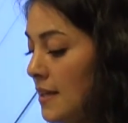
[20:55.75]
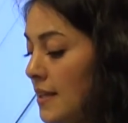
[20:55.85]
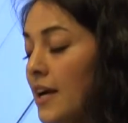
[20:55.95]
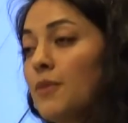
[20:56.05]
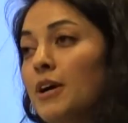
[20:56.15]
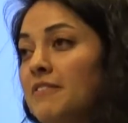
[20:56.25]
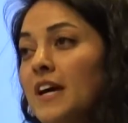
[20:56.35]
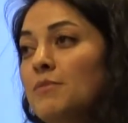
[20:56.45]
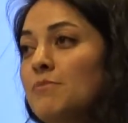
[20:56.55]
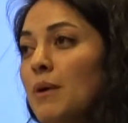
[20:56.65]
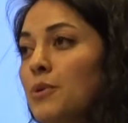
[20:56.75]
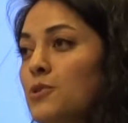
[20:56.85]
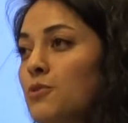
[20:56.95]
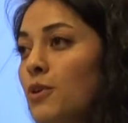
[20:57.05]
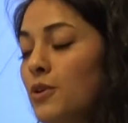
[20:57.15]
They are my family
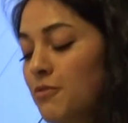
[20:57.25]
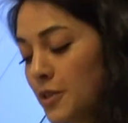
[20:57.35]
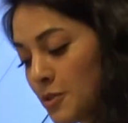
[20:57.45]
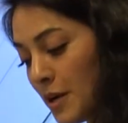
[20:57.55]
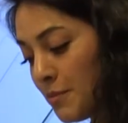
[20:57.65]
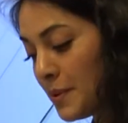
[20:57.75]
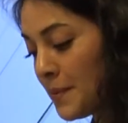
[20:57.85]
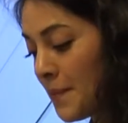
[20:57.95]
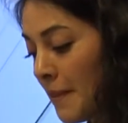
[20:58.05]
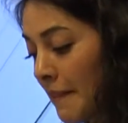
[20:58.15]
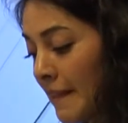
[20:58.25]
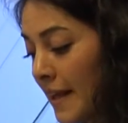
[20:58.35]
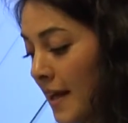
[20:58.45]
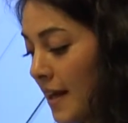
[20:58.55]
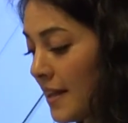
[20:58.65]
members who voted for Trump.
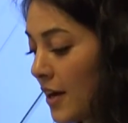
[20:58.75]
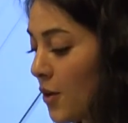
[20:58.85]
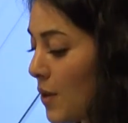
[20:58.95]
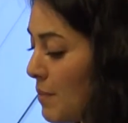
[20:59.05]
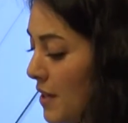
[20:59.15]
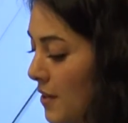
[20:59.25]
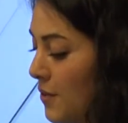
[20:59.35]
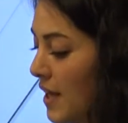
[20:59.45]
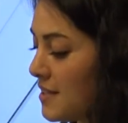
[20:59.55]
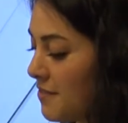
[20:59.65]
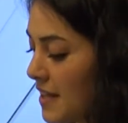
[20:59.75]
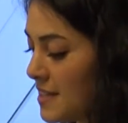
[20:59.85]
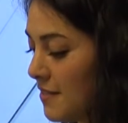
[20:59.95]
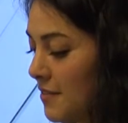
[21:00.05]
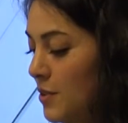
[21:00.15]
They are women who get
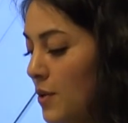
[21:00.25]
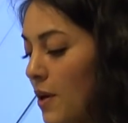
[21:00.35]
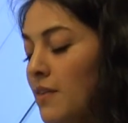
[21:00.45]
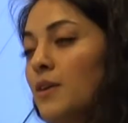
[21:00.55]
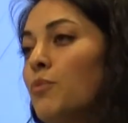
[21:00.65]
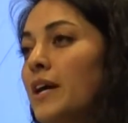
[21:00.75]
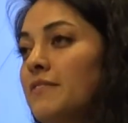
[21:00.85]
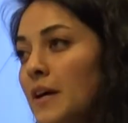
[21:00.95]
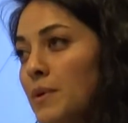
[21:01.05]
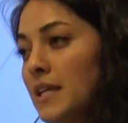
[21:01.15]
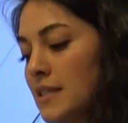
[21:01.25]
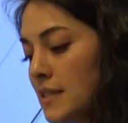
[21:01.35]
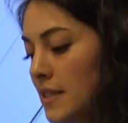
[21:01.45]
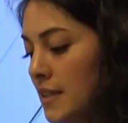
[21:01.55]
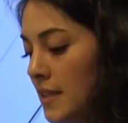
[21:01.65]
defensive if you call them white
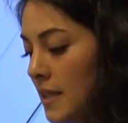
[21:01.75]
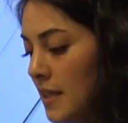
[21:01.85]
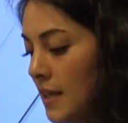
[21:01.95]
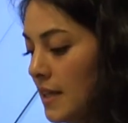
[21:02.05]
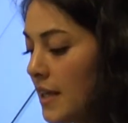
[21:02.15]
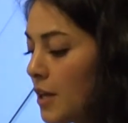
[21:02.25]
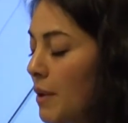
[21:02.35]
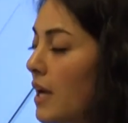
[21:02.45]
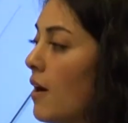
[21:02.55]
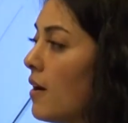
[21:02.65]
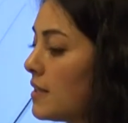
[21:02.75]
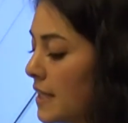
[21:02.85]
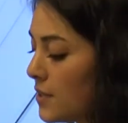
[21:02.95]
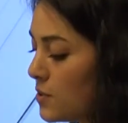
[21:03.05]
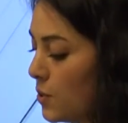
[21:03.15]
feminists. They are my
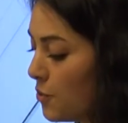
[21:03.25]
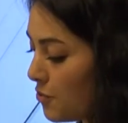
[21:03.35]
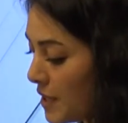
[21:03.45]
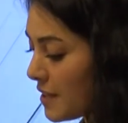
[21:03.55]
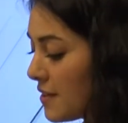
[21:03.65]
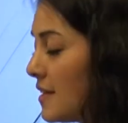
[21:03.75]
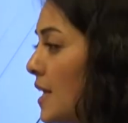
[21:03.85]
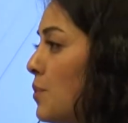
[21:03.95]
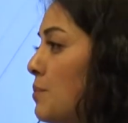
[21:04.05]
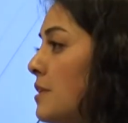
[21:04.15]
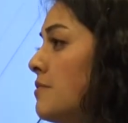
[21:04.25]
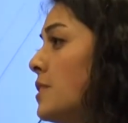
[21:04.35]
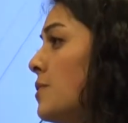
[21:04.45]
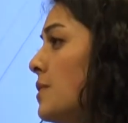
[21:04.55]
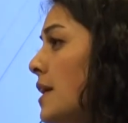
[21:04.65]
colleagues who fear that they will be
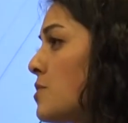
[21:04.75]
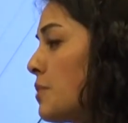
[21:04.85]
viewed as